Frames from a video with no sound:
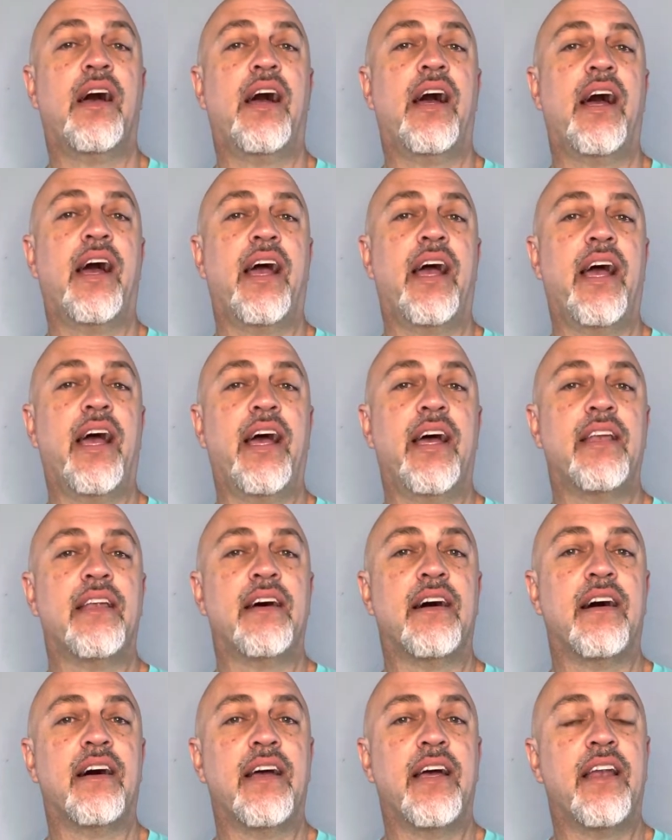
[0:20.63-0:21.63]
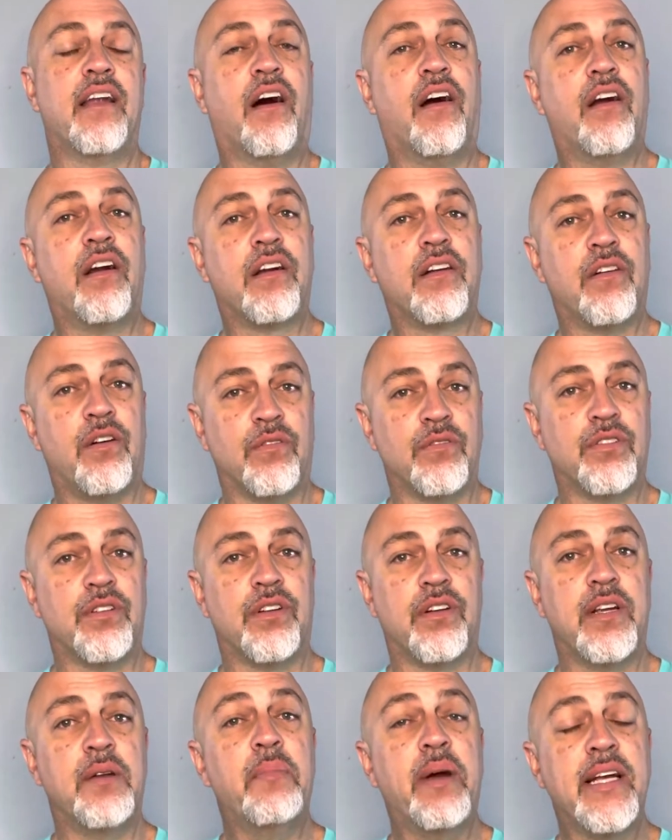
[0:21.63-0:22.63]
And in our culture,
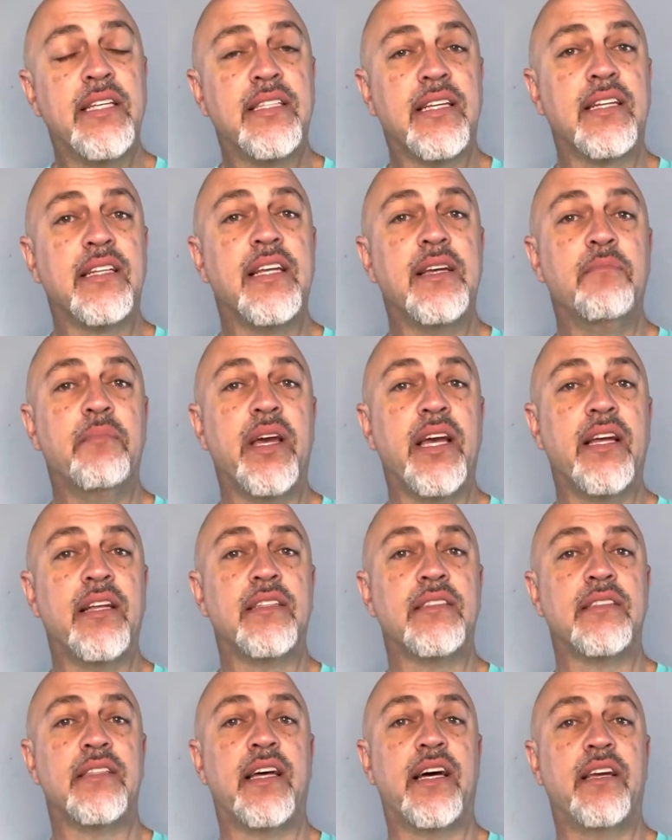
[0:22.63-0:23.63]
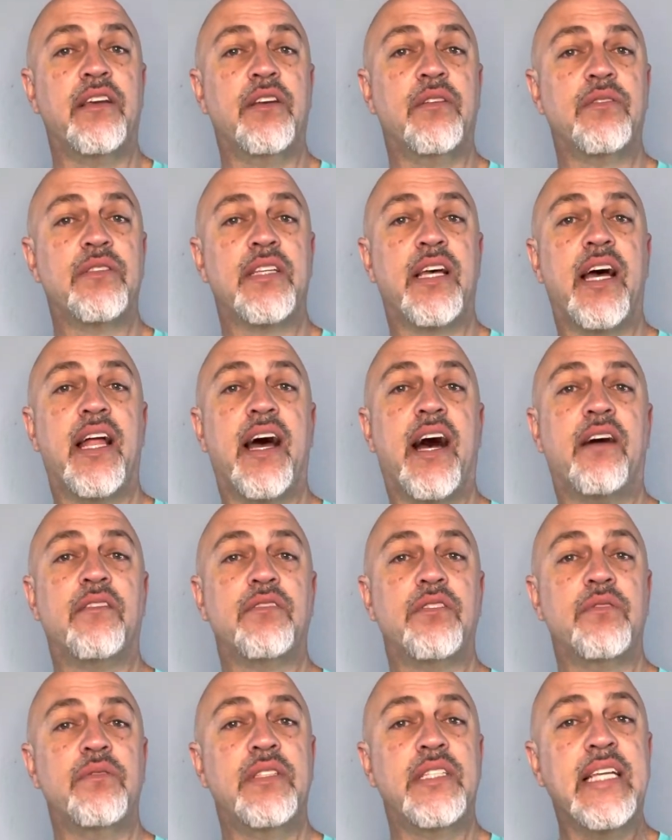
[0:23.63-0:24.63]
it basically means that you set out
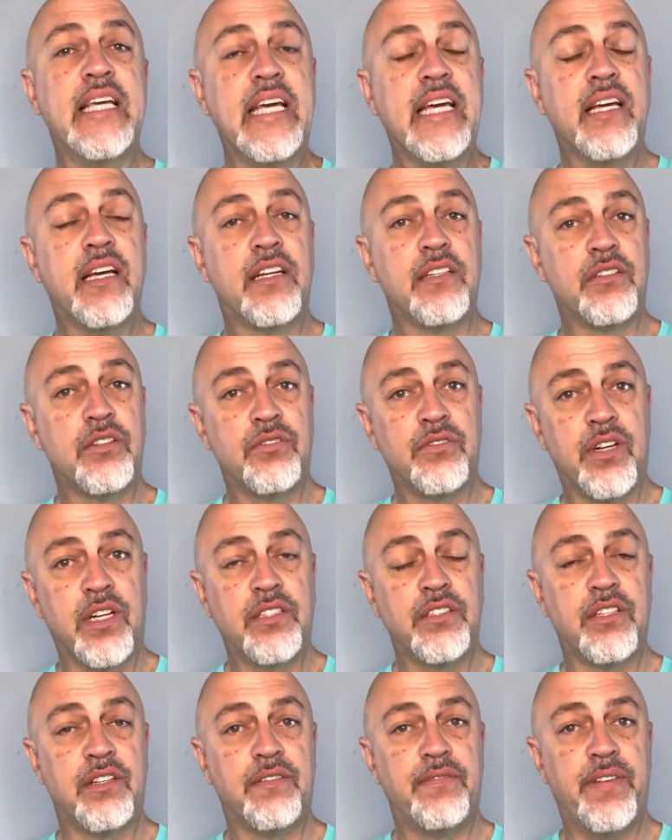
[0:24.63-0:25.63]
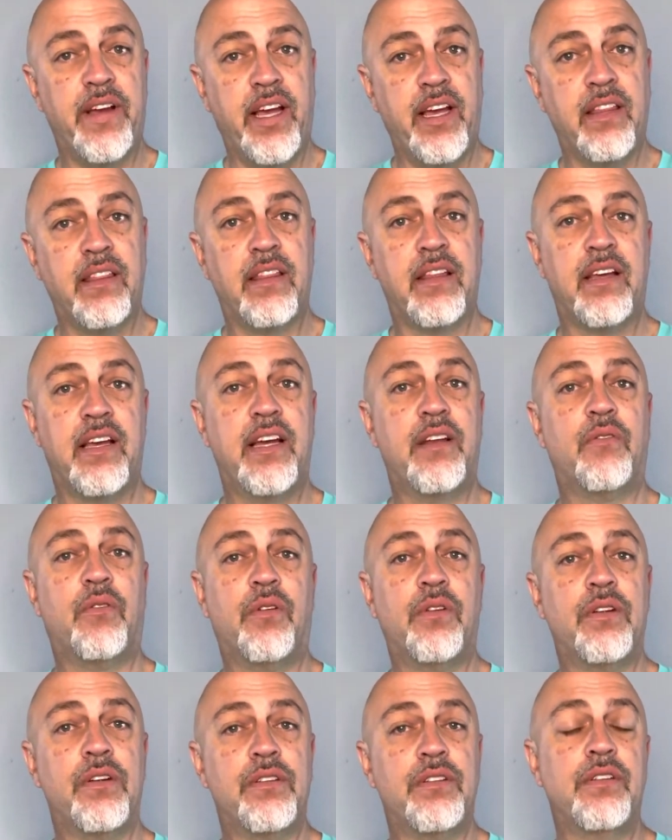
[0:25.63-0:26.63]
to deconstruct your faith in
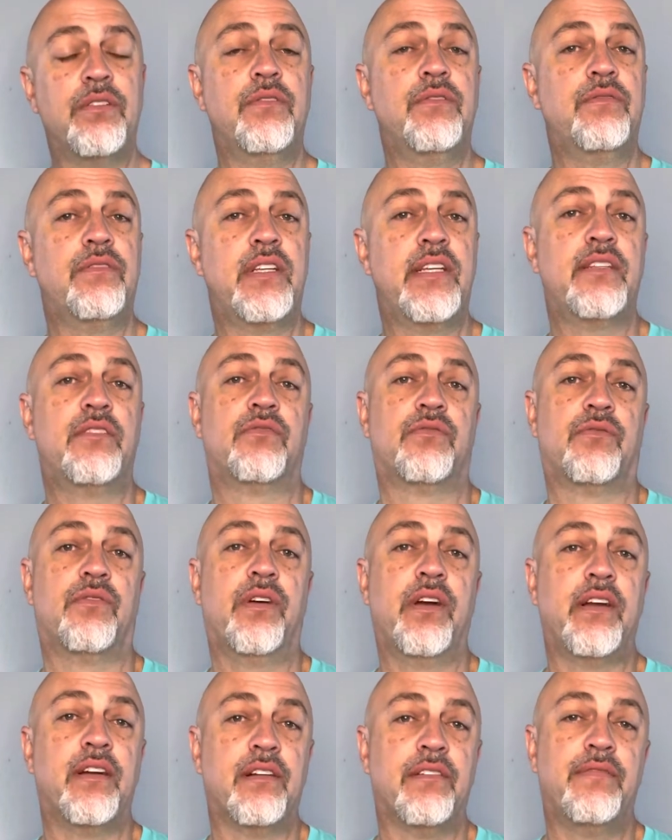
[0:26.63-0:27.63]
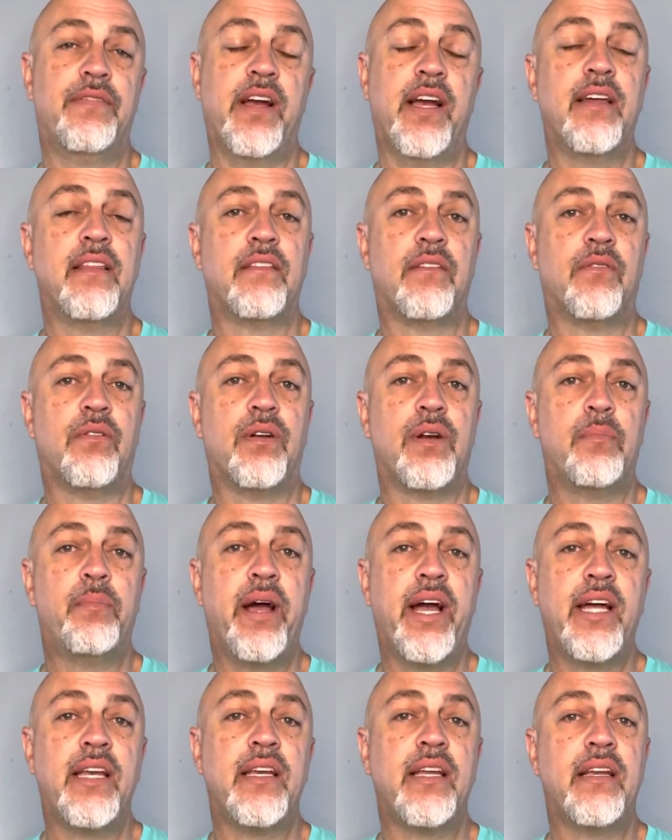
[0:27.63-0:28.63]
order to destroy your faith or
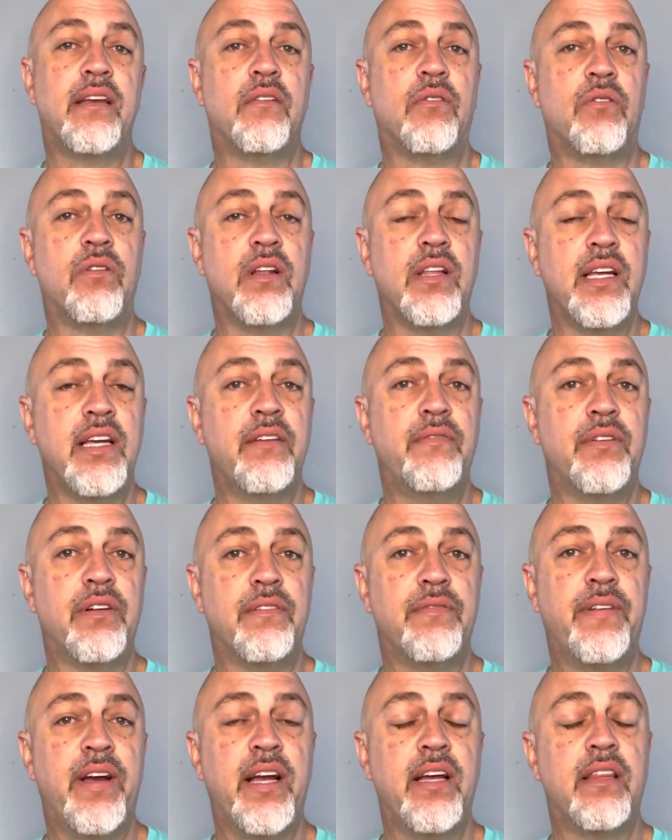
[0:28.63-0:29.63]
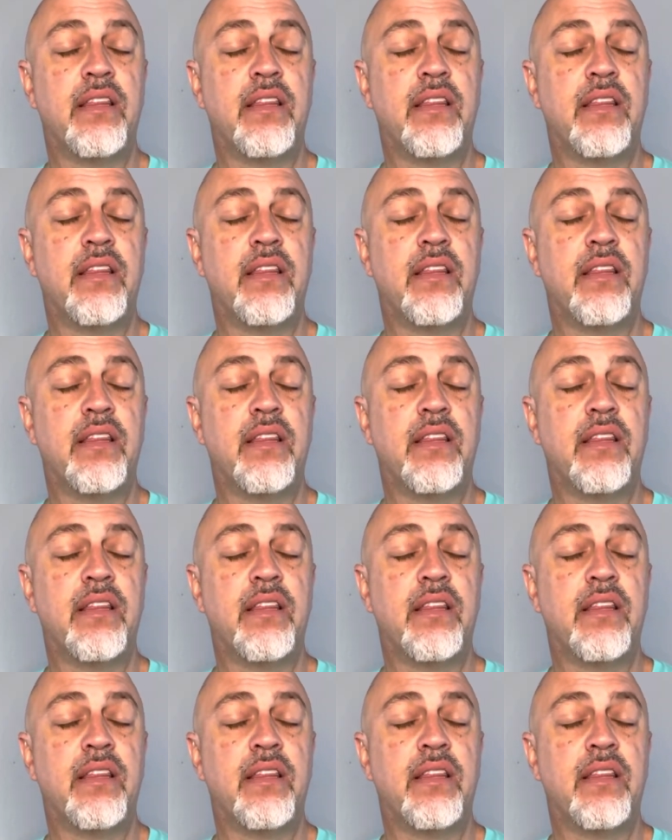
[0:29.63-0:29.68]
abandon or leave your faith.